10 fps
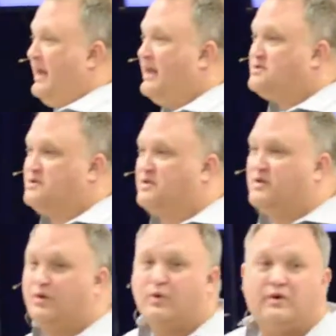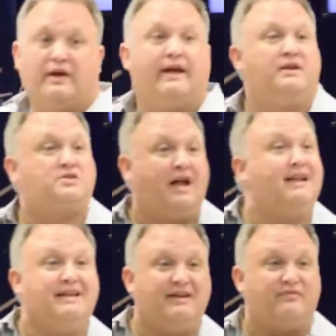answered the door in a
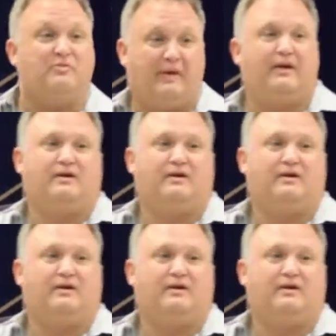slightly different manner.